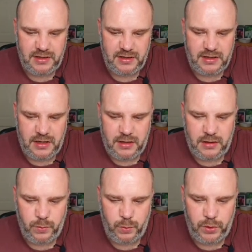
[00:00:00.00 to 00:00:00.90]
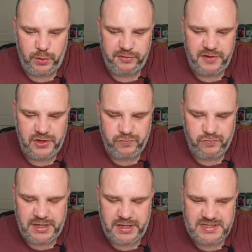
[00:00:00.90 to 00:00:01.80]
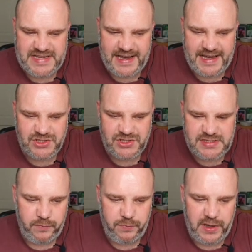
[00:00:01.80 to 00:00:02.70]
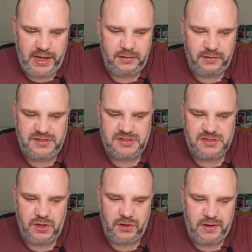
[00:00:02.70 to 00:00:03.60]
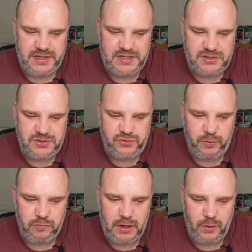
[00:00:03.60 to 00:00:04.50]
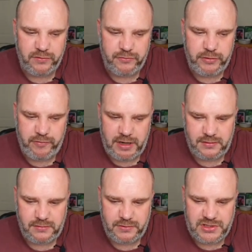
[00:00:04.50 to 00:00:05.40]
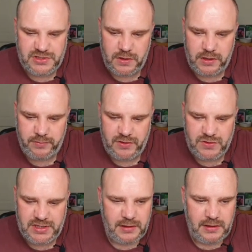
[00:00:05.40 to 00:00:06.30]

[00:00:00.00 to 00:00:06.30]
I would prefer to run an attack chest, but this has got a nice triple roll of crit rate, which is why I'm using it.